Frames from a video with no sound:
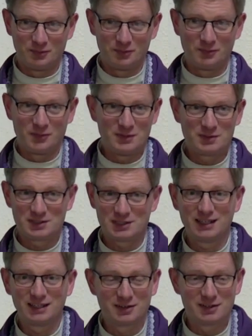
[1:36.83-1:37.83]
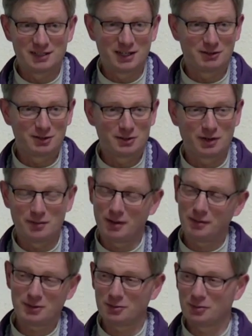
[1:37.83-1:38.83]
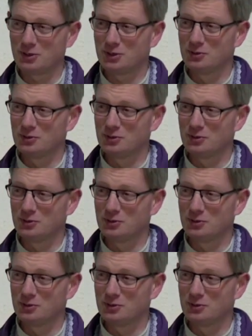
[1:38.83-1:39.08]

we used to stand there and say, crucify me. I'm not sure about you,